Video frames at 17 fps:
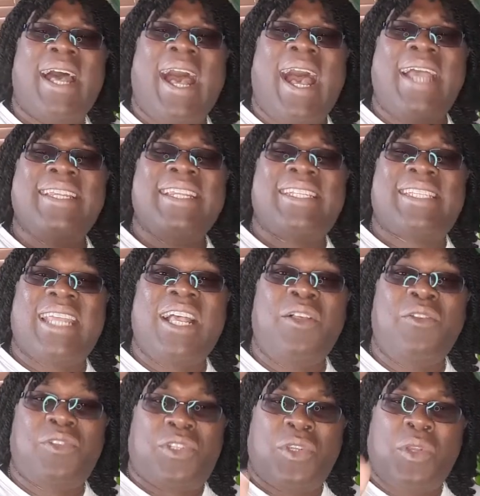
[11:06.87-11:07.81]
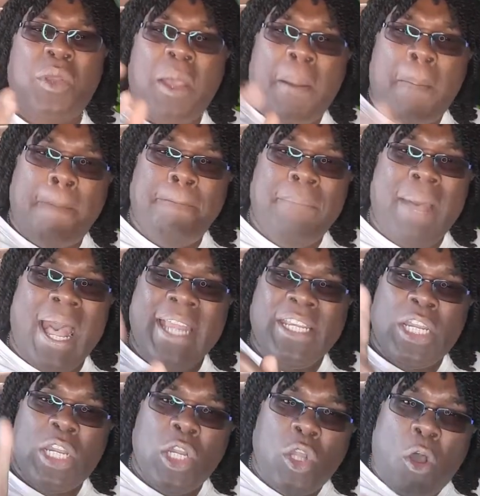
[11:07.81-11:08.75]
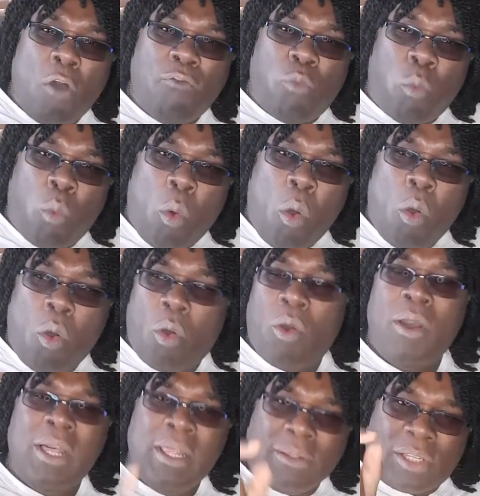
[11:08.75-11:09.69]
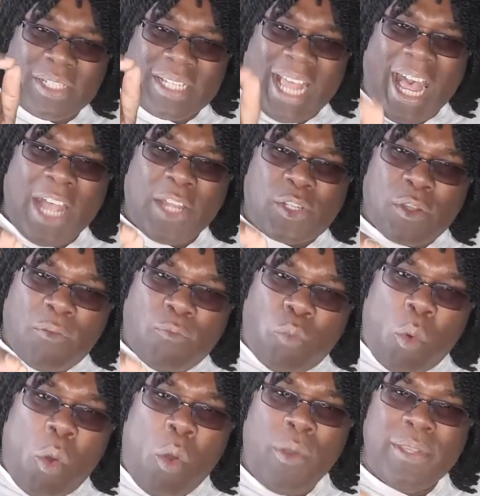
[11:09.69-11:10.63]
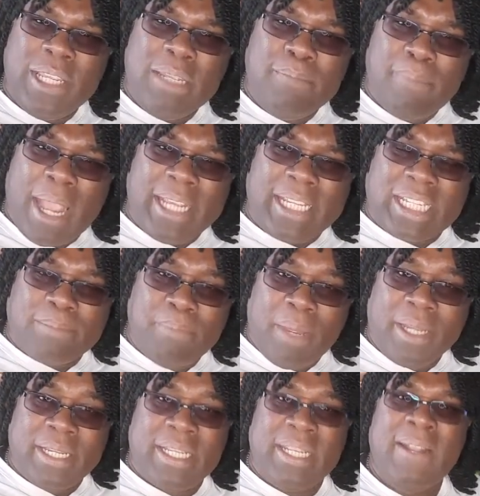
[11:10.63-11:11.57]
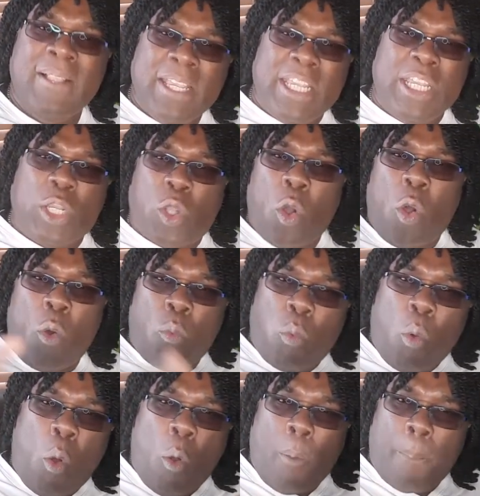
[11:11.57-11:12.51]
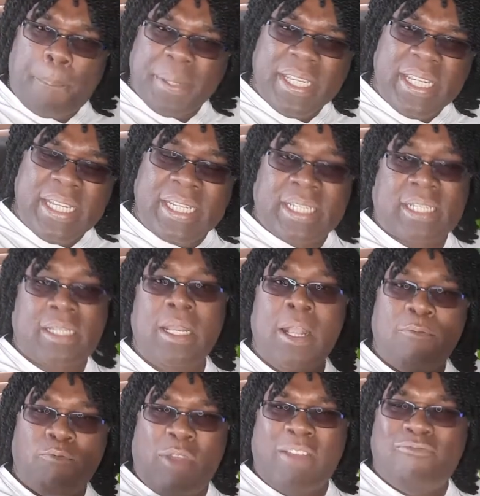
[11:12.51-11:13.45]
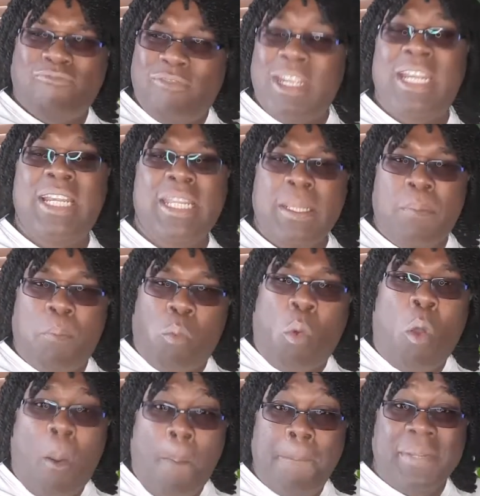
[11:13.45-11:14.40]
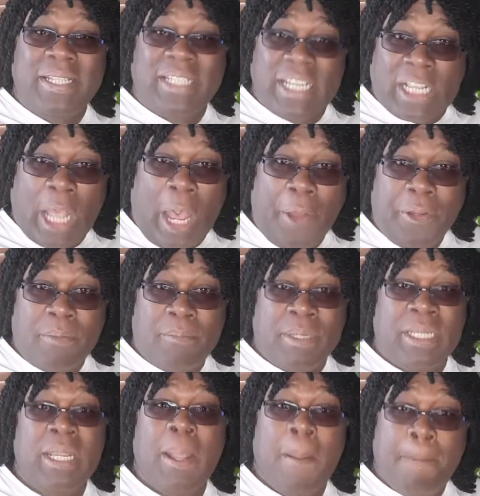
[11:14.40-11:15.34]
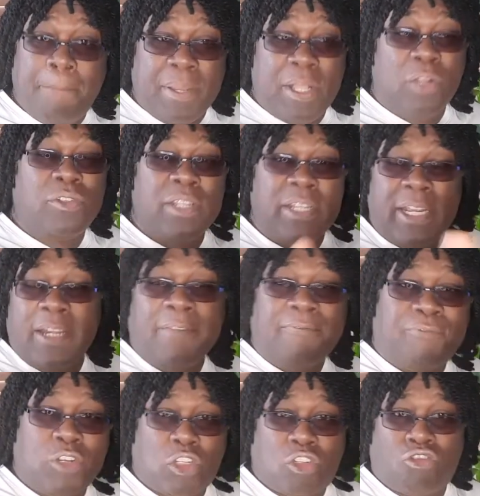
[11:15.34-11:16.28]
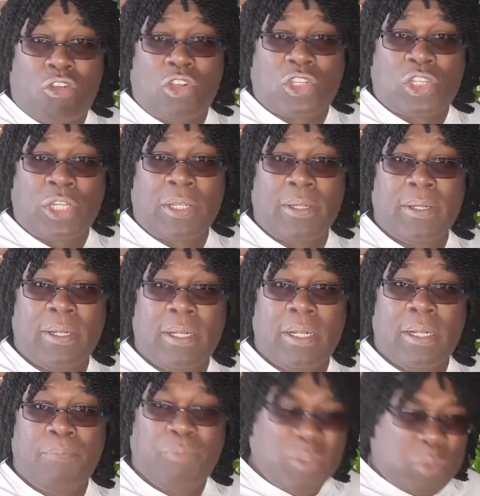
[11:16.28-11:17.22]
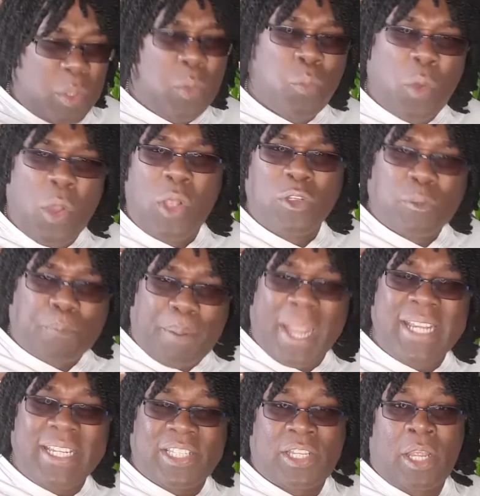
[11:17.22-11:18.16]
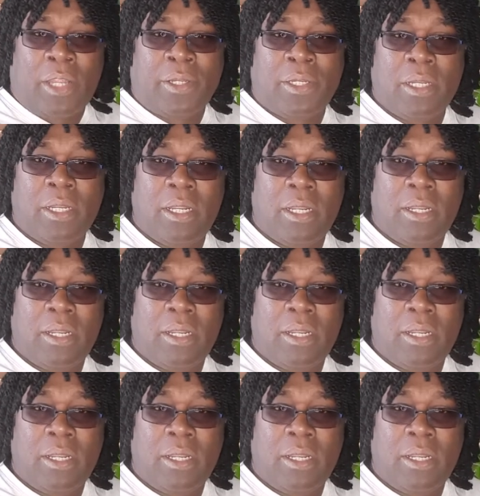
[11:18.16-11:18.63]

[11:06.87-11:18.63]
And it tells you, man love war, because out of war he makes money. He called war peace, but really war means economy, building infrastructure. This is what the world's based on.